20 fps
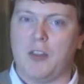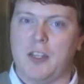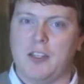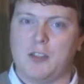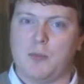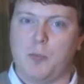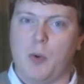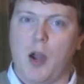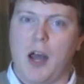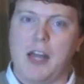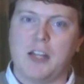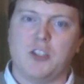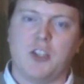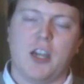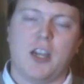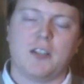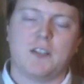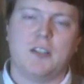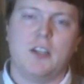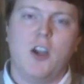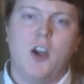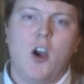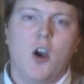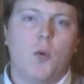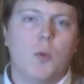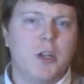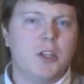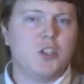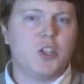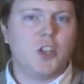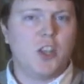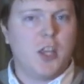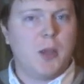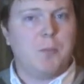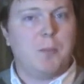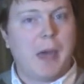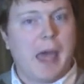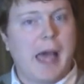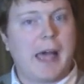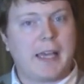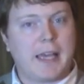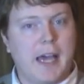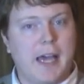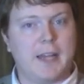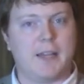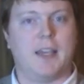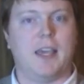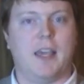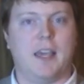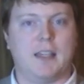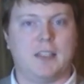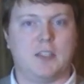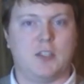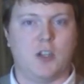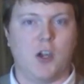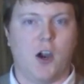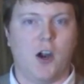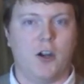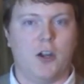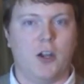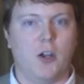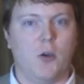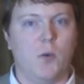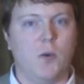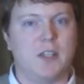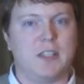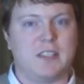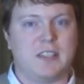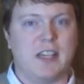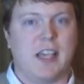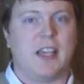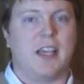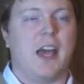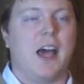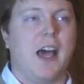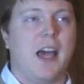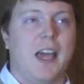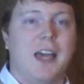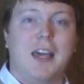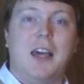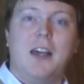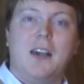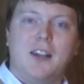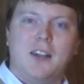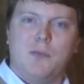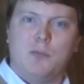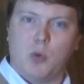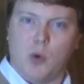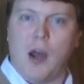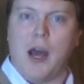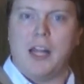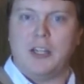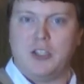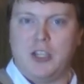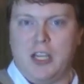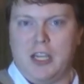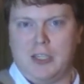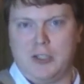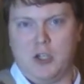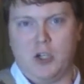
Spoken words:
this project, originally back on Kickstarter, it was Sekai Project.